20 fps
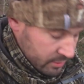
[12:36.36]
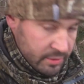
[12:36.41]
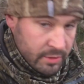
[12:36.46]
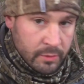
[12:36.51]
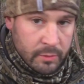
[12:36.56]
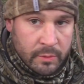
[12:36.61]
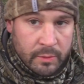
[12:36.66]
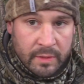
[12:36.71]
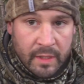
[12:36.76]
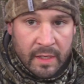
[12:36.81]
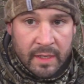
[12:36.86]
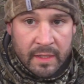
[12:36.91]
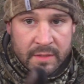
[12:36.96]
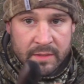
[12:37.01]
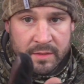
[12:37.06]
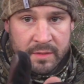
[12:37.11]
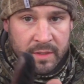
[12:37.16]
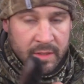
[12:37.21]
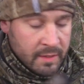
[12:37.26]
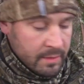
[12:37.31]
show you guys
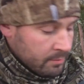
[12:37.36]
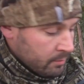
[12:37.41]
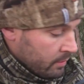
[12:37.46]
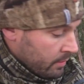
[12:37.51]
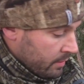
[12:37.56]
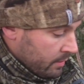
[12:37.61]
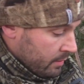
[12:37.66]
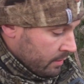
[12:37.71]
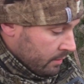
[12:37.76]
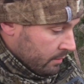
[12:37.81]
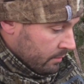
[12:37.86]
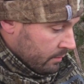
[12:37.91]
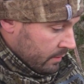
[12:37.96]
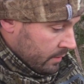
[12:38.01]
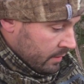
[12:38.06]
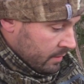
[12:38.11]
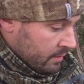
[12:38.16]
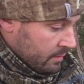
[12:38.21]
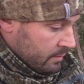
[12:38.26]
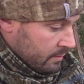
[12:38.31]
a tip right here,
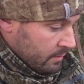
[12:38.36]
okay?